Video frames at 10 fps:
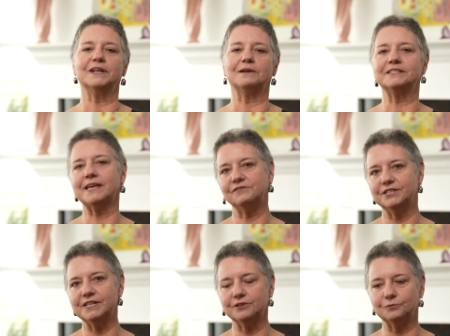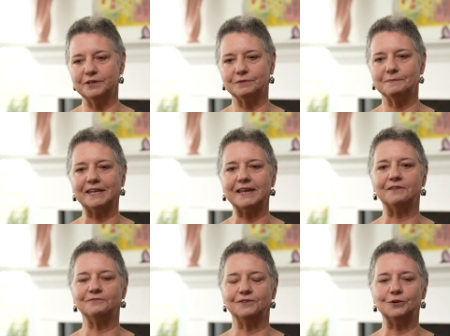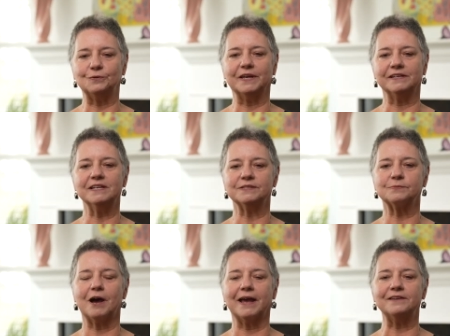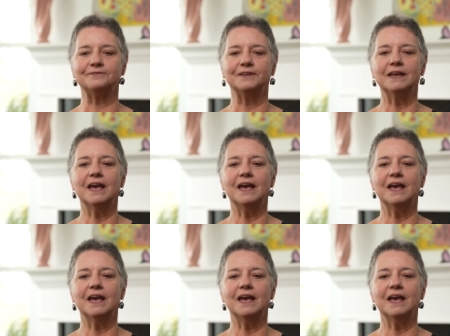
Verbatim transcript: when I was having dinner with my nephew and his wife,